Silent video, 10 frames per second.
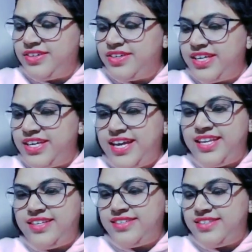okay.
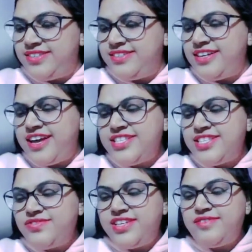And the
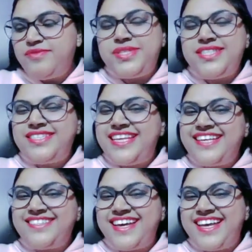last one,
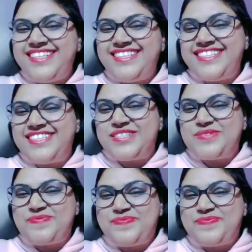mistakes I did.